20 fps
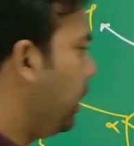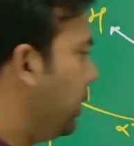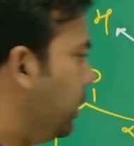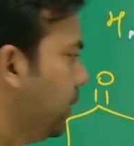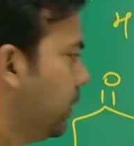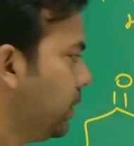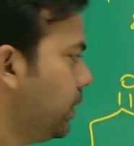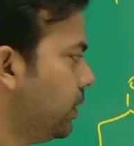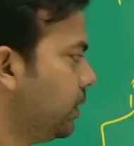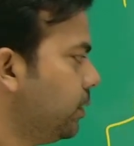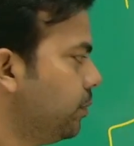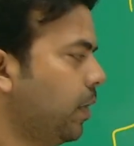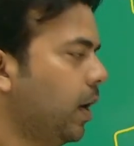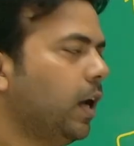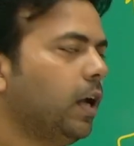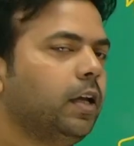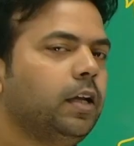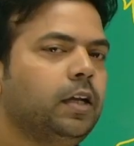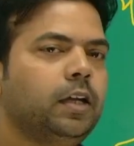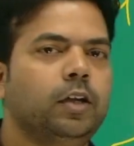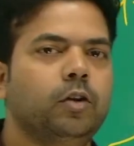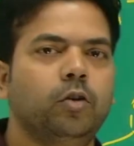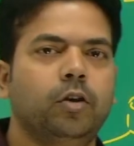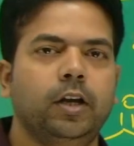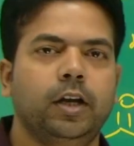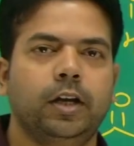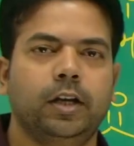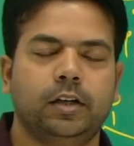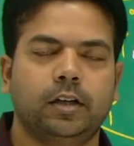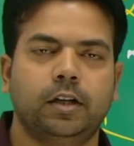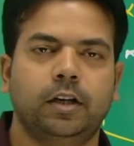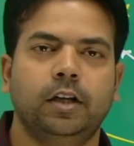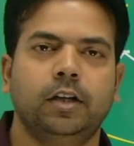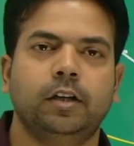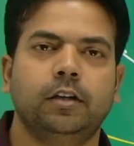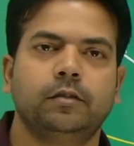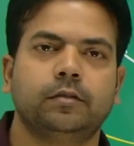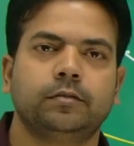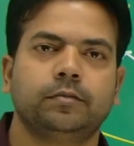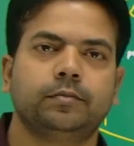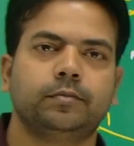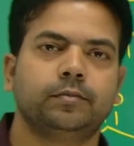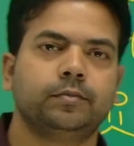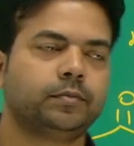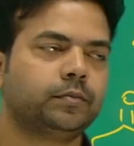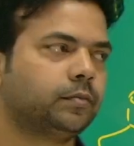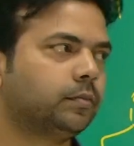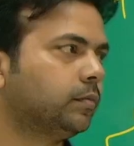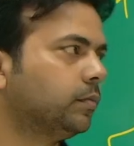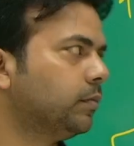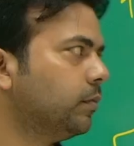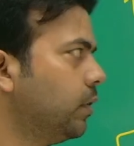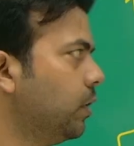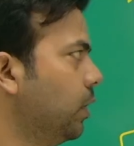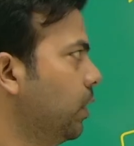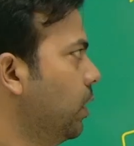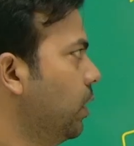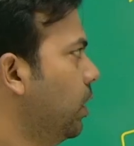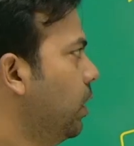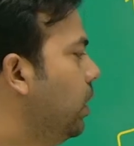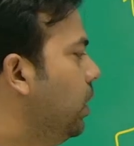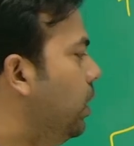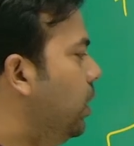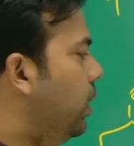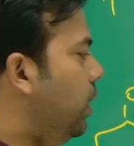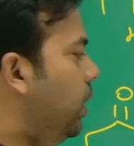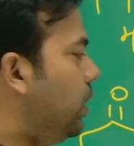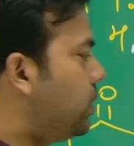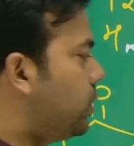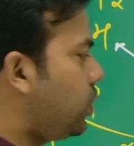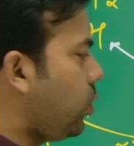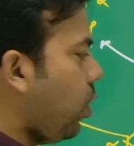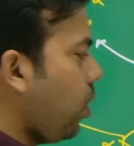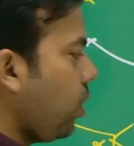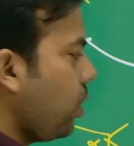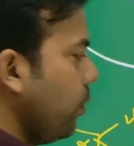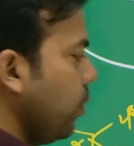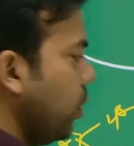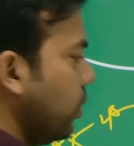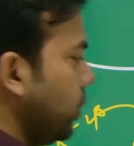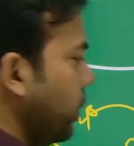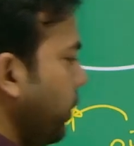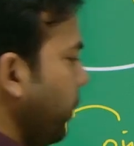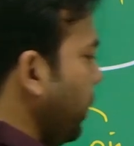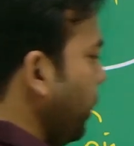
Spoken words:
this is my enolate. Clear? Let's talk about the very